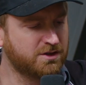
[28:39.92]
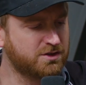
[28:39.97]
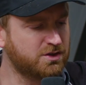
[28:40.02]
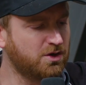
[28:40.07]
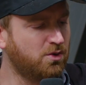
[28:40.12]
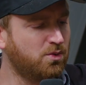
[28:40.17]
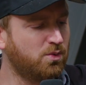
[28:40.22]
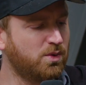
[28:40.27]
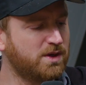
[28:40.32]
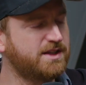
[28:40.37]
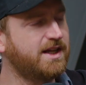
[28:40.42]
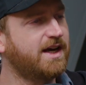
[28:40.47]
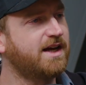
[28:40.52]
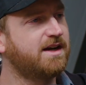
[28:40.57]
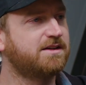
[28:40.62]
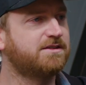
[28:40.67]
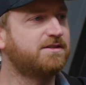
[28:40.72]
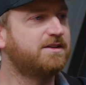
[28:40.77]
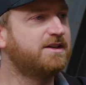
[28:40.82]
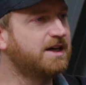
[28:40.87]
So what that
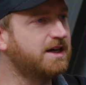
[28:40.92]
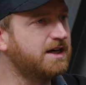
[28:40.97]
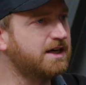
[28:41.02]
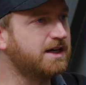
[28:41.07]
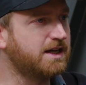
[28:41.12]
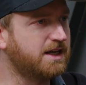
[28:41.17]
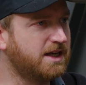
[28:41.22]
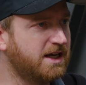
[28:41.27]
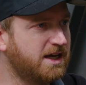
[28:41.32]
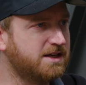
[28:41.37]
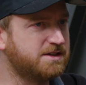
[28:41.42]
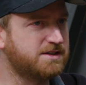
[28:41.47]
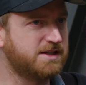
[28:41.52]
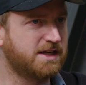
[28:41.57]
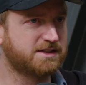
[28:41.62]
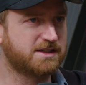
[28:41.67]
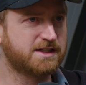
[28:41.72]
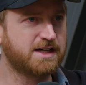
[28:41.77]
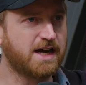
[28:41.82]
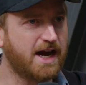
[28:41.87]
has done is
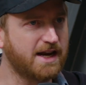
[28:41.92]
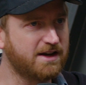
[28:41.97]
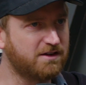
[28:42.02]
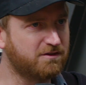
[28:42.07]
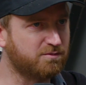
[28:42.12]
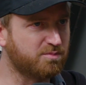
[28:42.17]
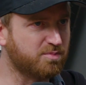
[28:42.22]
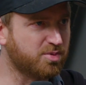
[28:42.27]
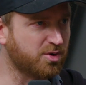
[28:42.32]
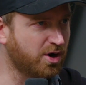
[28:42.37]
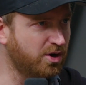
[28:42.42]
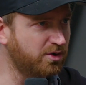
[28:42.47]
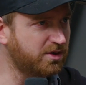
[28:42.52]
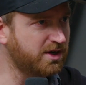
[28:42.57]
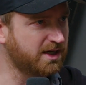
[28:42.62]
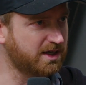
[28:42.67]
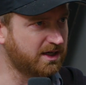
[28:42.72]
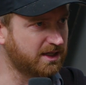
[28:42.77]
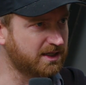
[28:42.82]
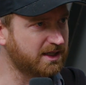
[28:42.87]
that's kind of
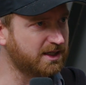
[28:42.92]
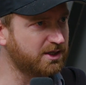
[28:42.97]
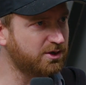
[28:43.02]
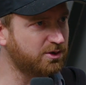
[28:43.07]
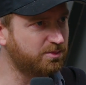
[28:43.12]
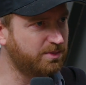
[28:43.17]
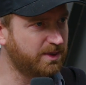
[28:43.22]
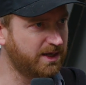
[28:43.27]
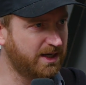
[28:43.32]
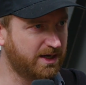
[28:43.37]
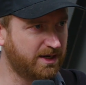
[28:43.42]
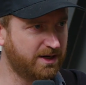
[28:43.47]
broken a little bit